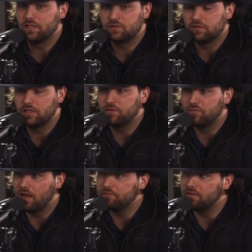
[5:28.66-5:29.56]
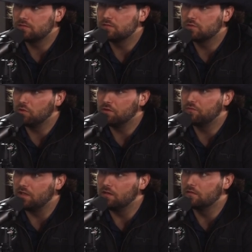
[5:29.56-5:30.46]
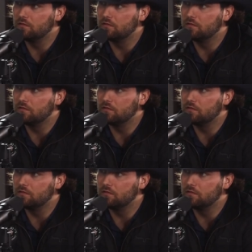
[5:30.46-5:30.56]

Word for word: it's oh, yeah. it's five thousand square feet.